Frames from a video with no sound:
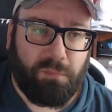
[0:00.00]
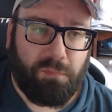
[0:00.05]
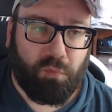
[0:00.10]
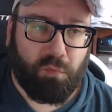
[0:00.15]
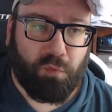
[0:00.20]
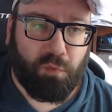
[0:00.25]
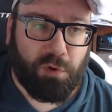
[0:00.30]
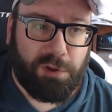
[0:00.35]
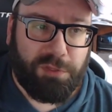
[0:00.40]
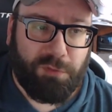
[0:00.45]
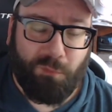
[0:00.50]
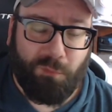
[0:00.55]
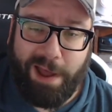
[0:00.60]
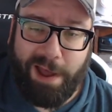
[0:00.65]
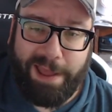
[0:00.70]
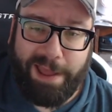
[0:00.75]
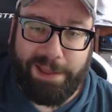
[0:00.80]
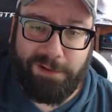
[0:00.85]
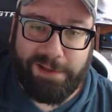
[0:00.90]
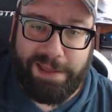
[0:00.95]

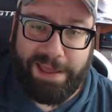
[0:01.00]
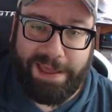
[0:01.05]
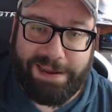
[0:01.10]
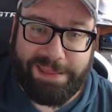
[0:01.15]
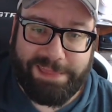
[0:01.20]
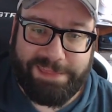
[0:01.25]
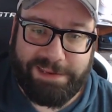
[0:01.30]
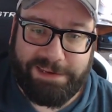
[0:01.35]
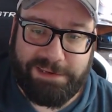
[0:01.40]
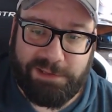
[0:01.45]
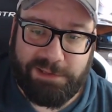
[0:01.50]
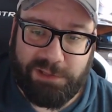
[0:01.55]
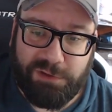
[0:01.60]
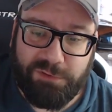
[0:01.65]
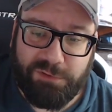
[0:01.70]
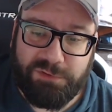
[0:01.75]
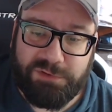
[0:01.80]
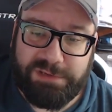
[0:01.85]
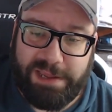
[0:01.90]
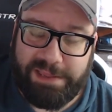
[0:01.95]
worthwhile kind of thing to use.